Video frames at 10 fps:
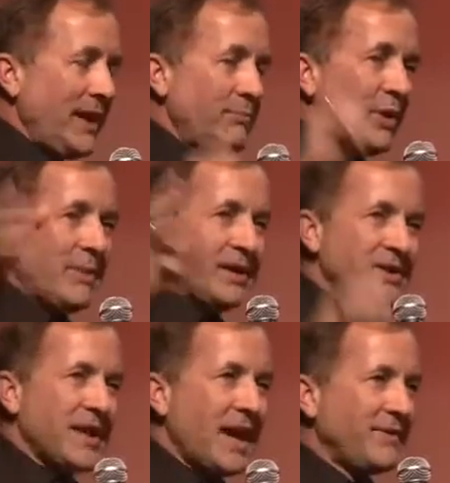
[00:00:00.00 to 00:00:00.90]
and he put them
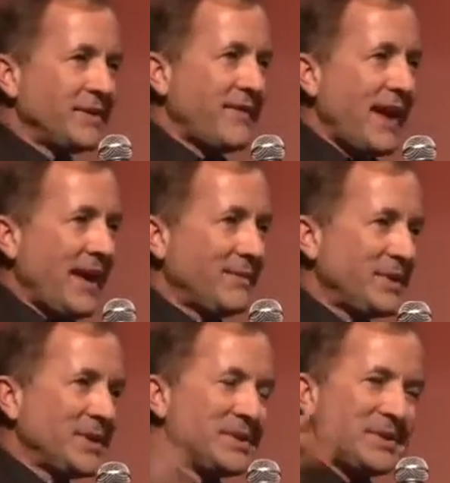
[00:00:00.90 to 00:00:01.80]
on the side of his
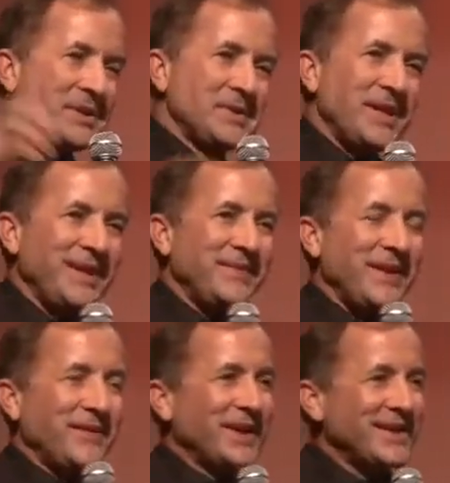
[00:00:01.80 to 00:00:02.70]
van, which you can still see
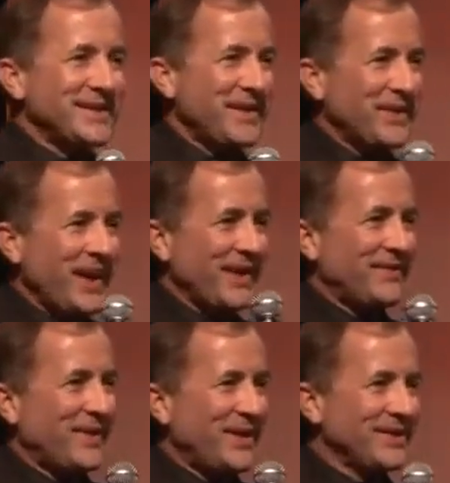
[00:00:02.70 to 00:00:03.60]
if you ever get to Southern
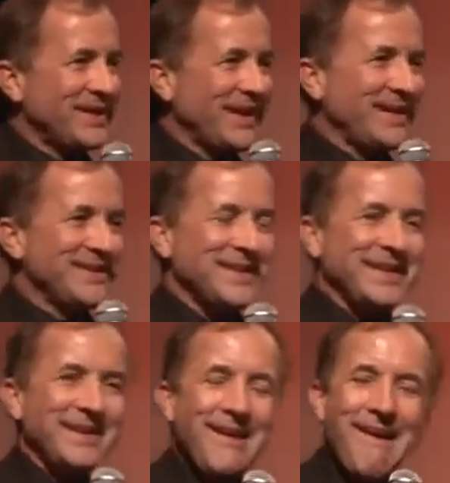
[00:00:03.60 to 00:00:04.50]
California. I'll take you to
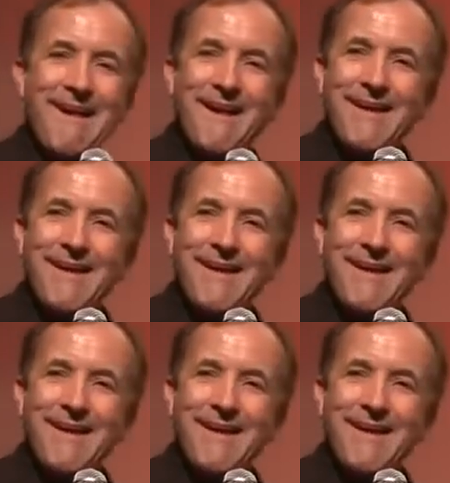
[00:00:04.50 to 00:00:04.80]
see it.